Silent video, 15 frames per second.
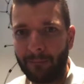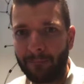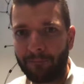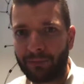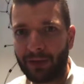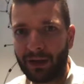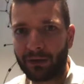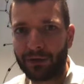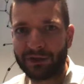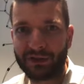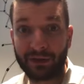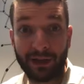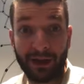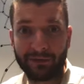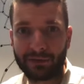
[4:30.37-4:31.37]
then you
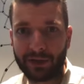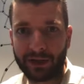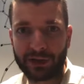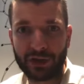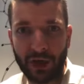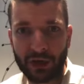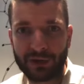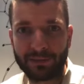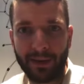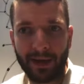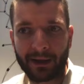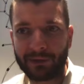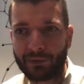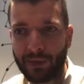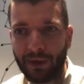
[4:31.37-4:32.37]
still have to like
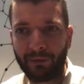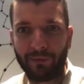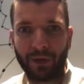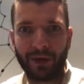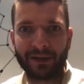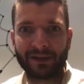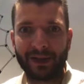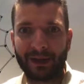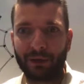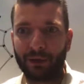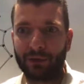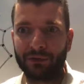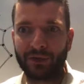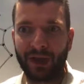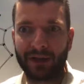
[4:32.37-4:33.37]
chargebacks, refunds, like
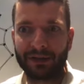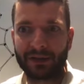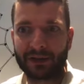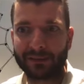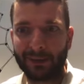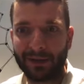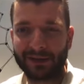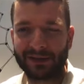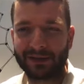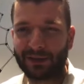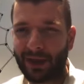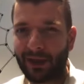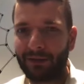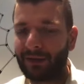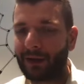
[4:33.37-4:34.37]
all of the other expenses,
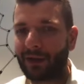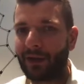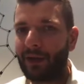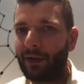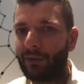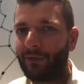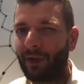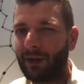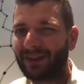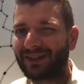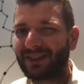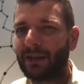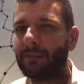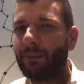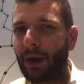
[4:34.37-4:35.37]
kind of like very
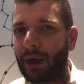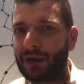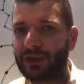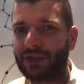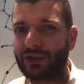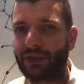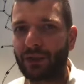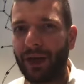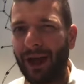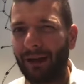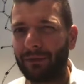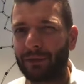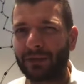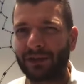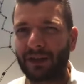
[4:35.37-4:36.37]
thin margin. So you
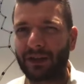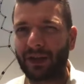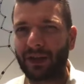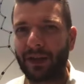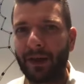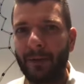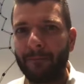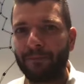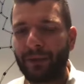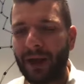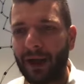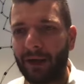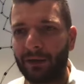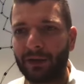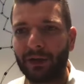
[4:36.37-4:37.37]
have to think like,
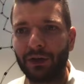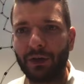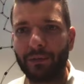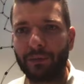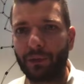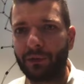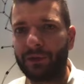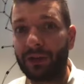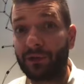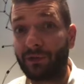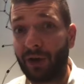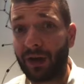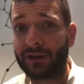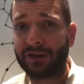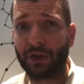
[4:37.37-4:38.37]
how can you improve that
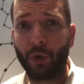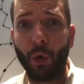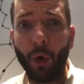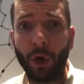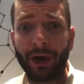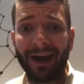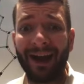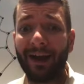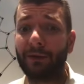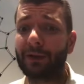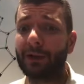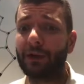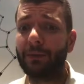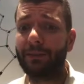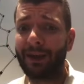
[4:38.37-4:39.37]
further, or how
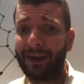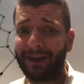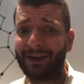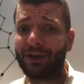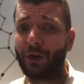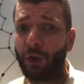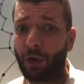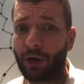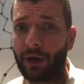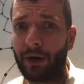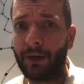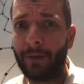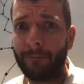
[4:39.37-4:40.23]
can you make your